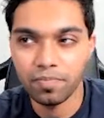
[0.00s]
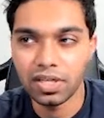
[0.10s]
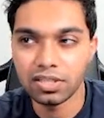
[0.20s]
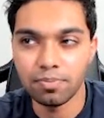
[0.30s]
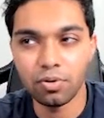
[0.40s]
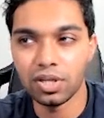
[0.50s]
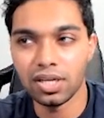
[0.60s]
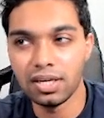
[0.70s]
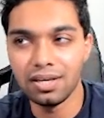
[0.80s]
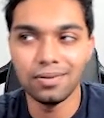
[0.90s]
His
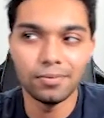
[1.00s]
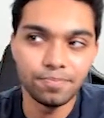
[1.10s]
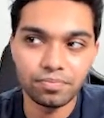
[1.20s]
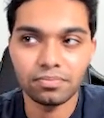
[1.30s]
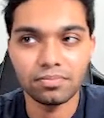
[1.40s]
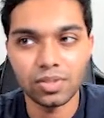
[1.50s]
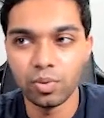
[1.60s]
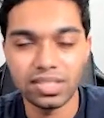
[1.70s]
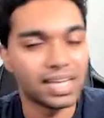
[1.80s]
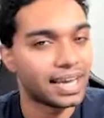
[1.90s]
ability
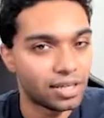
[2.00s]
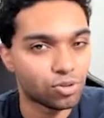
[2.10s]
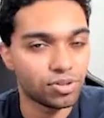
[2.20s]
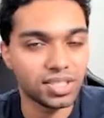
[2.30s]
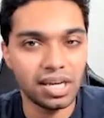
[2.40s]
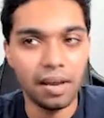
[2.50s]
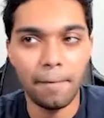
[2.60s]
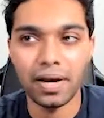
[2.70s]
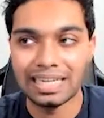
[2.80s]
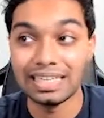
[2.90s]
was like interesting,
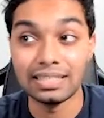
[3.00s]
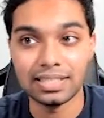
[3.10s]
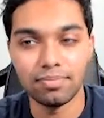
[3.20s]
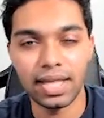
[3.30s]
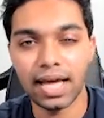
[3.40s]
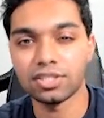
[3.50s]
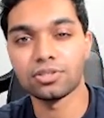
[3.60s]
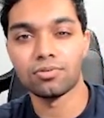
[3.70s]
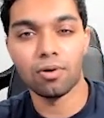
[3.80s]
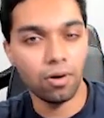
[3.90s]
but it didn't seem that
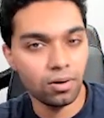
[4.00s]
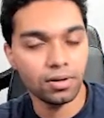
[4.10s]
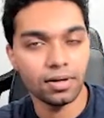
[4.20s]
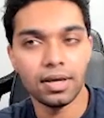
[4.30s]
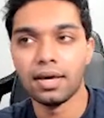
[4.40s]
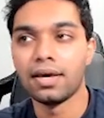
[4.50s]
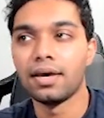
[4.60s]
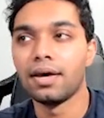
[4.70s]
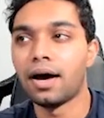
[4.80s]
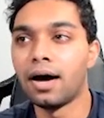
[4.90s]
strong.
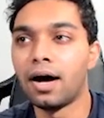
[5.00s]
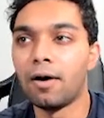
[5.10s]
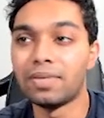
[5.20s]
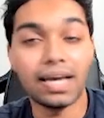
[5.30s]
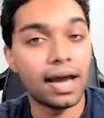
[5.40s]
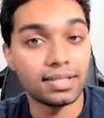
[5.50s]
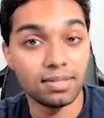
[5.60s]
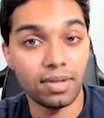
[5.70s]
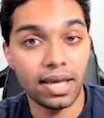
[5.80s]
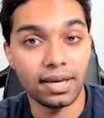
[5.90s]
Um, he kind of seemed
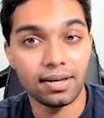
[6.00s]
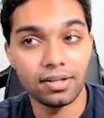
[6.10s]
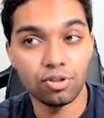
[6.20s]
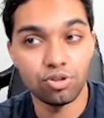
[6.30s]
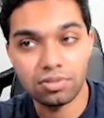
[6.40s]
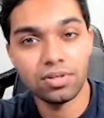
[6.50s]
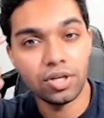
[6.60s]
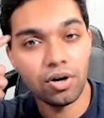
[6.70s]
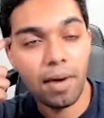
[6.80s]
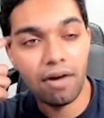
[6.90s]
like just you know
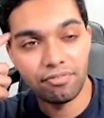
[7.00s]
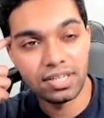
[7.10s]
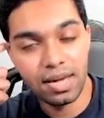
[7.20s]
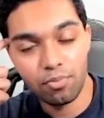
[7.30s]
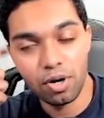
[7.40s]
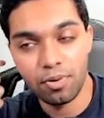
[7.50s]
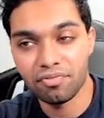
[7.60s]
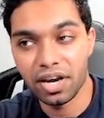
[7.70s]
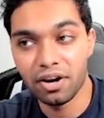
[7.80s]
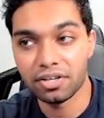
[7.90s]
a mafia type ripoff
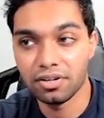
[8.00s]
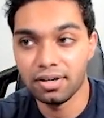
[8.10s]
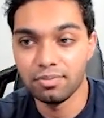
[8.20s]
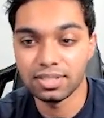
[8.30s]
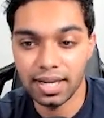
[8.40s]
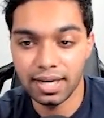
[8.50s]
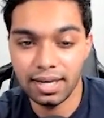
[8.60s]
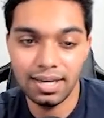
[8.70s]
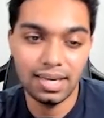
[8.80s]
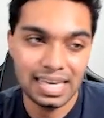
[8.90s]
character, and it was
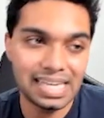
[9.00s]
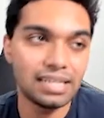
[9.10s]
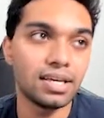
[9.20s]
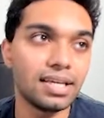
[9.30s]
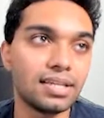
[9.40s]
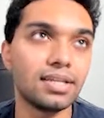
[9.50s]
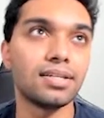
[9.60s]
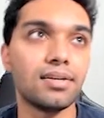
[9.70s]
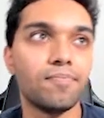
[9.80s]
like he he didn't.